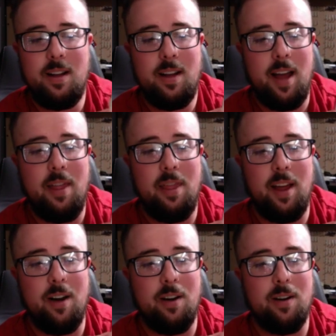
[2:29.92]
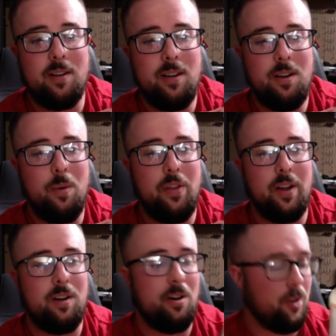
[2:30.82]
and what they
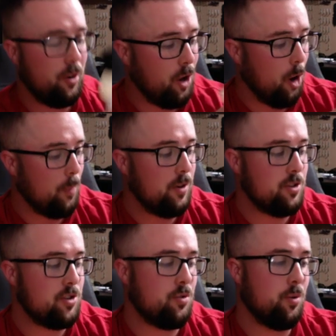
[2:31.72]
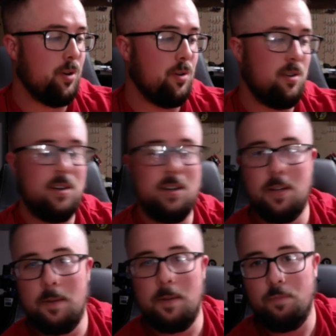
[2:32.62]
call their Carbon Destroyer,
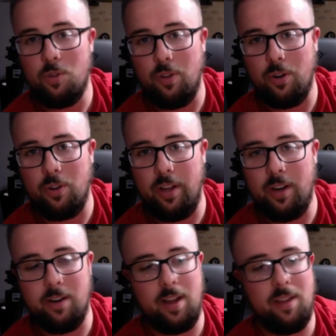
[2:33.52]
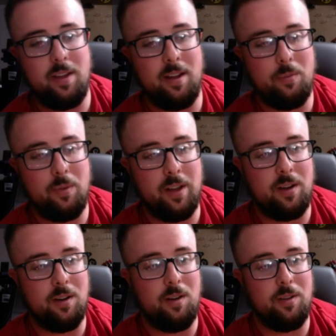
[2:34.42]
so their cleaner, and then what they
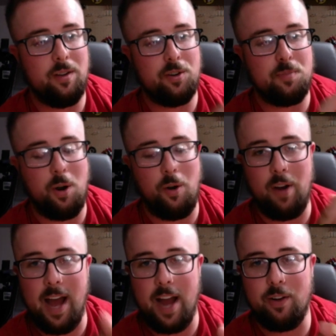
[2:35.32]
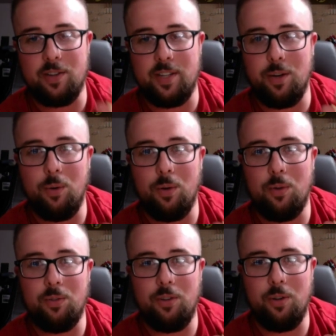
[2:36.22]
call their Spartan Accuracy
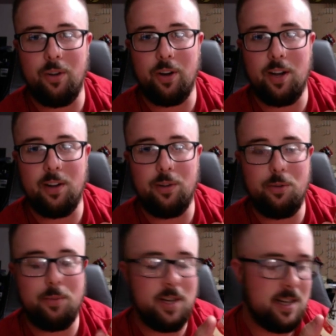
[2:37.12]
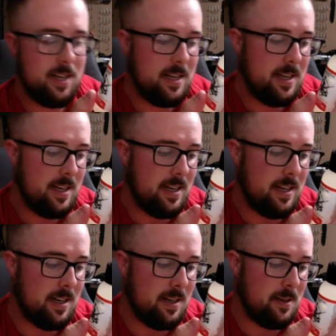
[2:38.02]
Oil, so their gun lube.
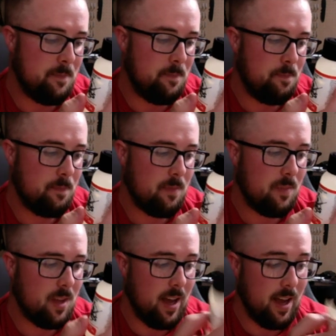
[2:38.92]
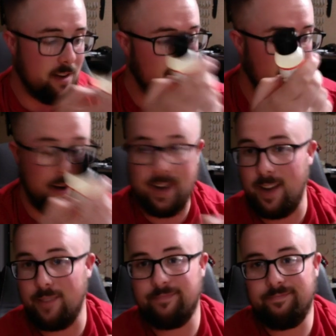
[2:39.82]
And I mean, I
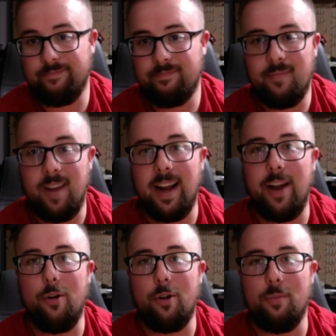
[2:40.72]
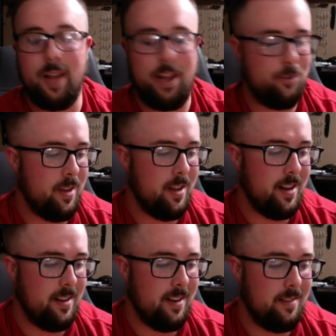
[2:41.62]
got no complaints with
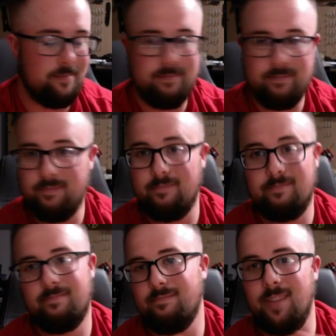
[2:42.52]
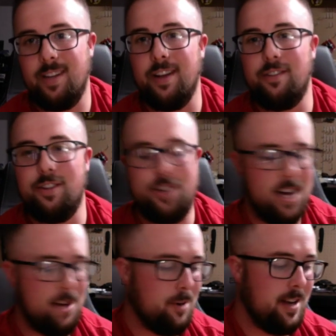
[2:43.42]
it. It does the
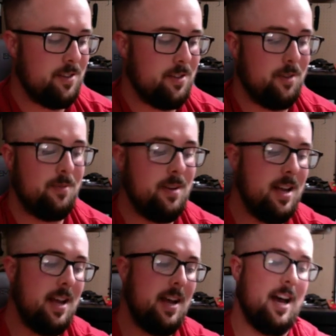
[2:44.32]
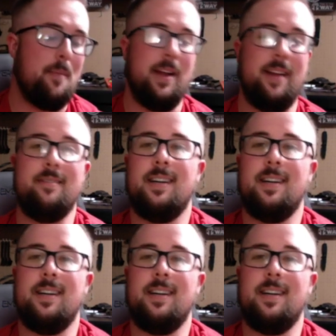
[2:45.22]
job, right? So, I mean,